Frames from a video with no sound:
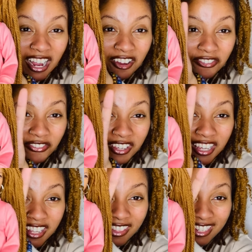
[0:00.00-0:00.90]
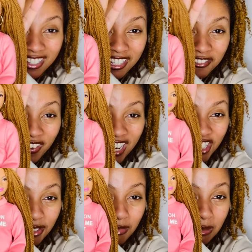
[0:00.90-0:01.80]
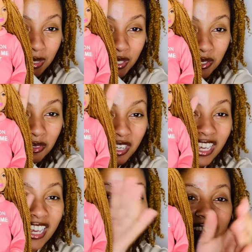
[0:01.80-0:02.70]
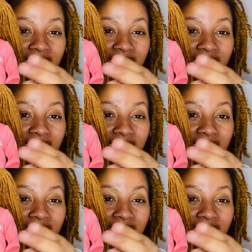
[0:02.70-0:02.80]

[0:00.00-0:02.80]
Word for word: outfit that says fashion made me do it.